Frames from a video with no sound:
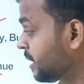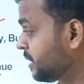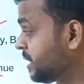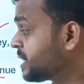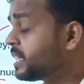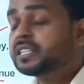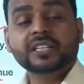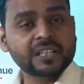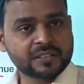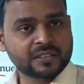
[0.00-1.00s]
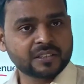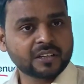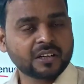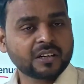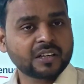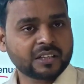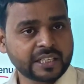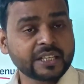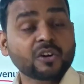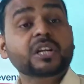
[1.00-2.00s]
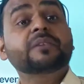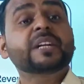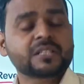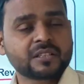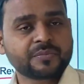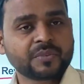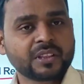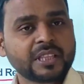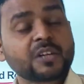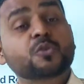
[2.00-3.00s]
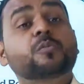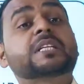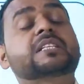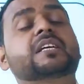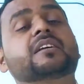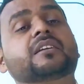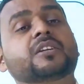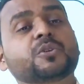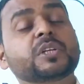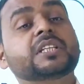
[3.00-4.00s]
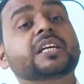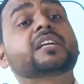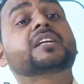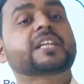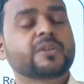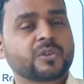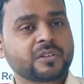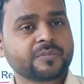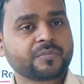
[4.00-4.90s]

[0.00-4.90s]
these incidents, right, or events that took place there during their tenure.